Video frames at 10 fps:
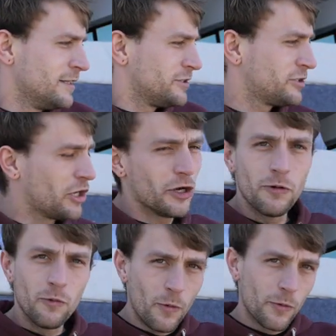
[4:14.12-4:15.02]

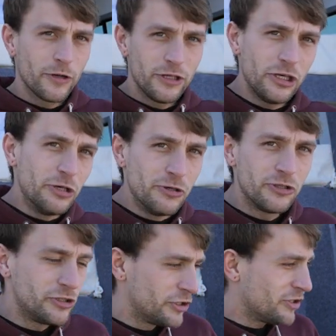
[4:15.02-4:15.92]
So what we're gonna use
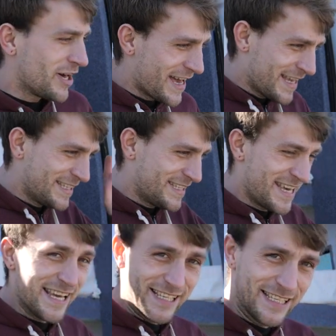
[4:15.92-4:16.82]
to do that is
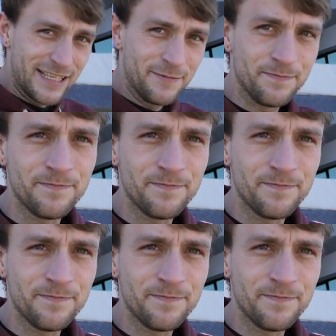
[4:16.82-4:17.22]
this.